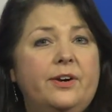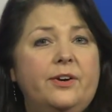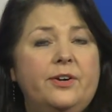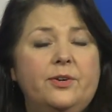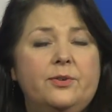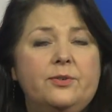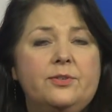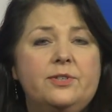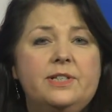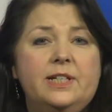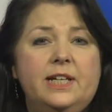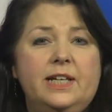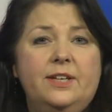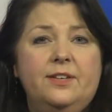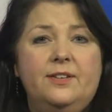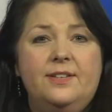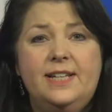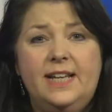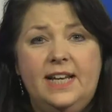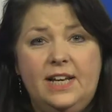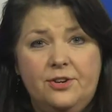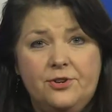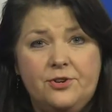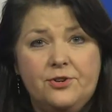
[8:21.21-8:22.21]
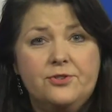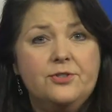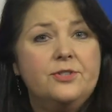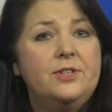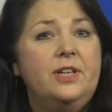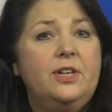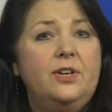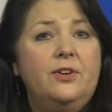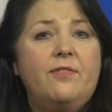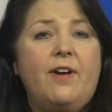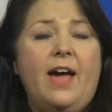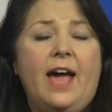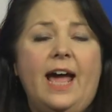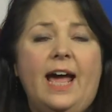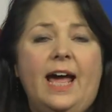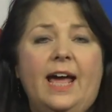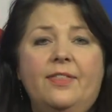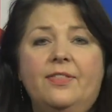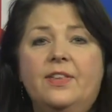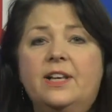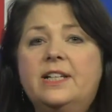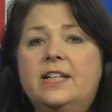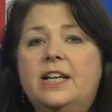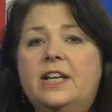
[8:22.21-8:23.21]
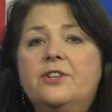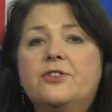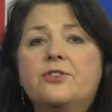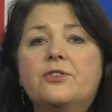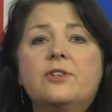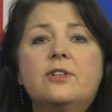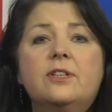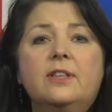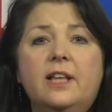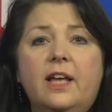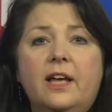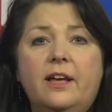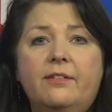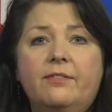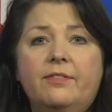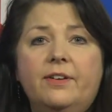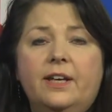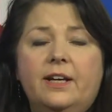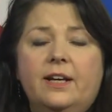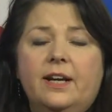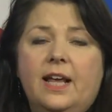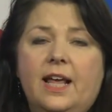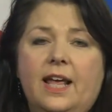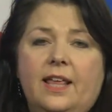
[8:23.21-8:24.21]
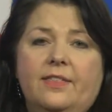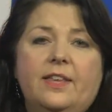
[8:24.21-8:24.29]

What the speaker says: you'll see teachers that you've had. The teachers love it.